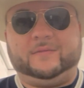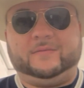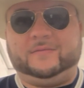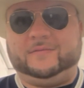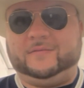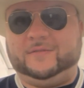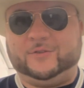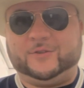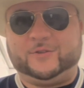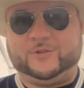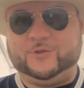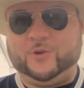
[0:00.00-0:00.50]

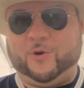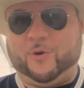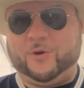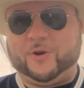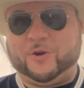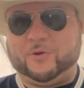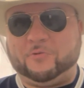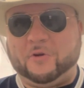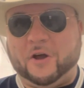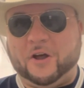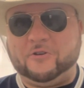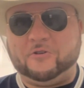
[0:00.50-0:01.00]
There's nowhere
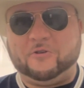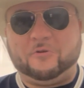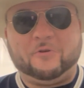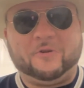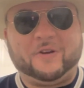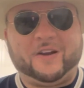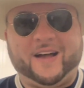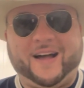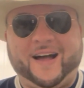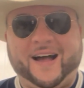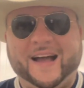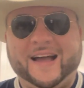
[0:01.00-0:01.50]
to run, nowhere
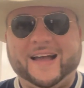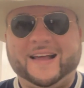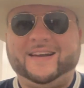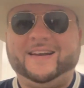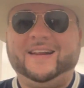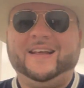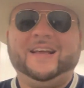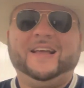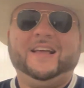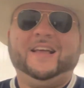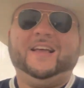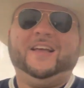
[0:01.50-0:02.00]
to
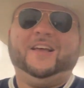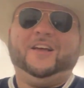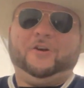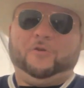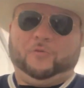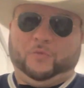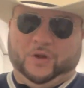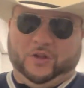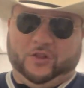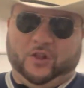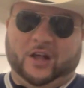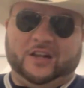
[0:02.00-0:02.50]
hide.
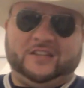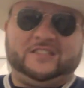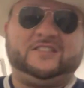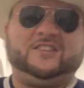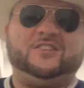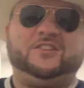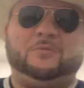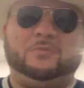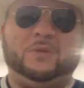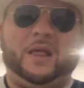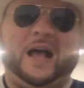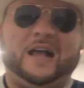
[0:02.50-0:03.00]
We lost
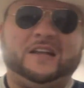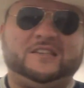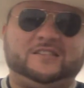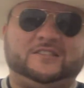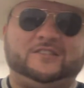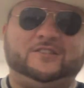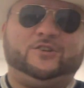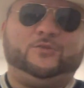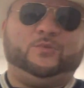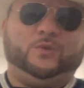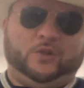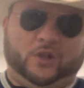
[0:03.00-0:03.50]
to them
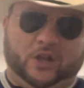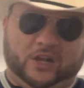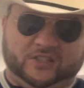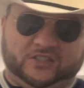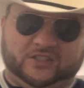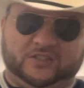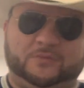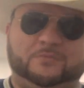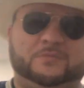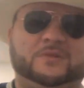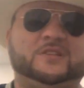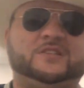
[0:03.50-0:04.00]
last year. We lost
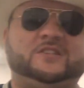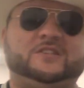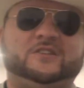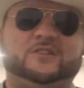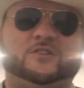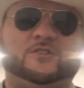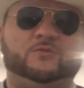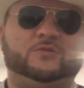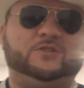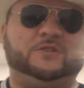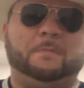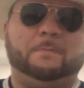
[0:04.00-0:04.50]
to them this
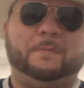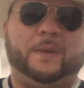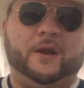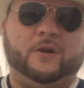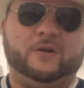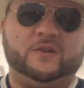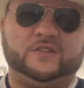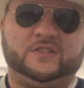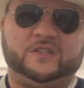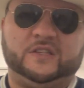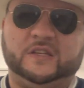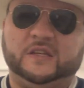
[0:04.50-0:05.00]
year. It was
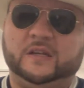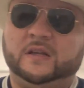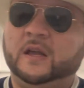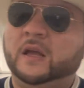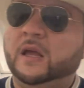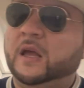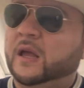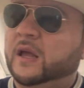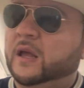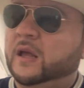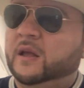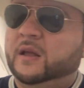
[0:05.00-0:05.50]
embarrassing.
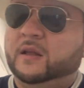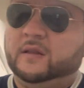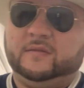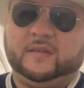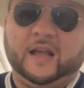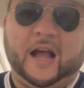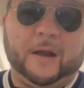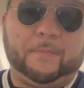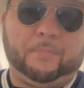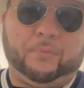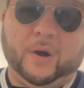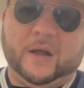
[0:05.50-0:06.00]

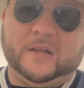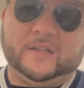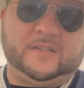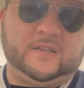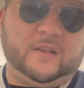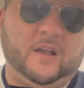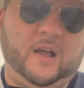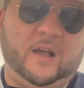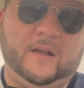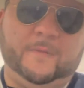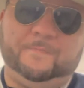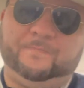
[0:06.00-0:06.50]
Dak
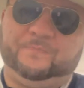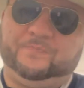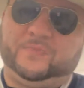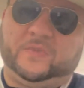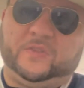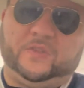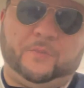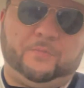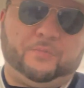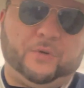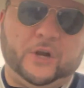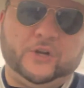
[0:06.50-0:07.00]
Prescott,
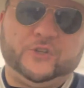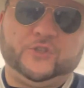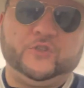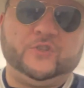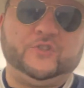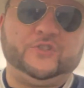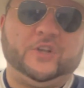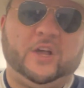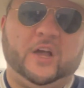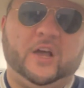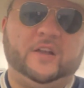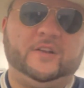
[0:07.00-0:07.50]
the
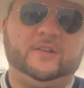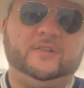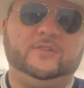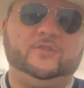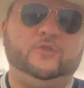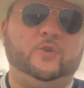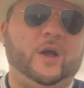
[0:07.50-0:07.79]
pressure's on.